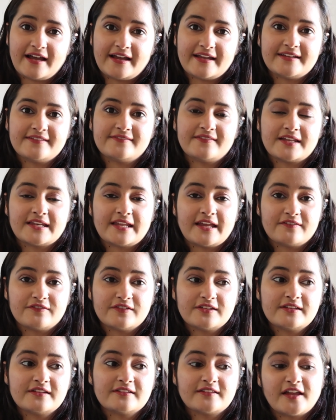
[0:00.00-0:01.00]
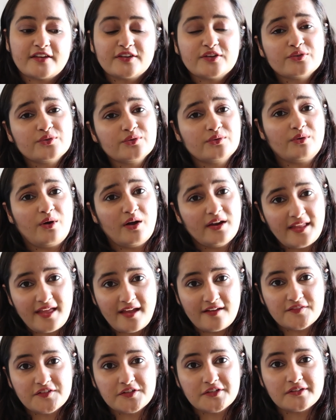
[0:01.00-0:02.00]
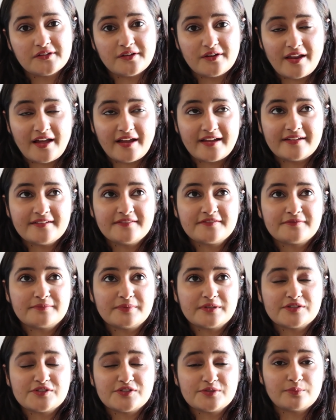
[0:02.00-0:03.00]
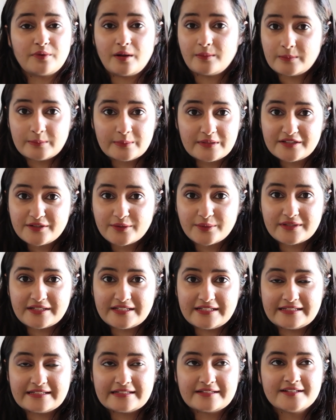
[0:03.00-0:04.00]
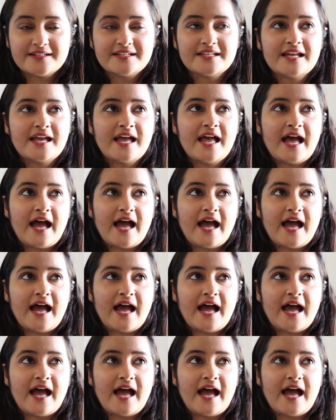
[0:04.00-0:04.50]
life and everything that you do not have in your life because you probably don't need it,